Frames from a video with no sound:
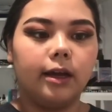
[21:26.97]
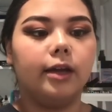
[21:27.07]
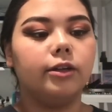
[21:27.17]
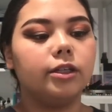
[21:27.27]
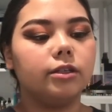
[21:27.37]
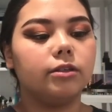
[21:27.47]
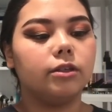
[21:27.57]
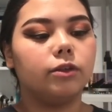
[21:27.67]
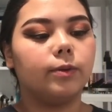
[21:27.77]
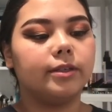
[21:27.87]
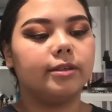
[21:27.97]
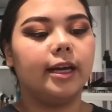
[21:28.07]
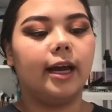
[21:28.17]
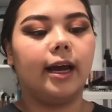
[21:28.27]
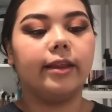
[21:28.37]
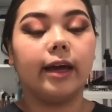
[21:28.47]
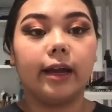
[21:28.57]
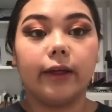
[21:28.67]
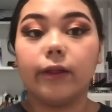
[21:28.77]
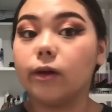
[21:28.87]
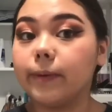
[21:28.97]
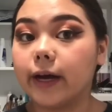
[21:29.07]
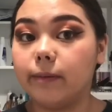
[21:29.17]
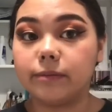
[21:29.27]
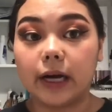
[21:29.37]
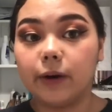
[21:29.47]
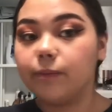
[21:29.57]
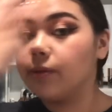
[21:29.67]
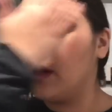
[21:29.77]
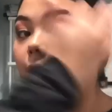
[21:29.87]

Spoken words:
And you just twist it, and then a little bit comes out.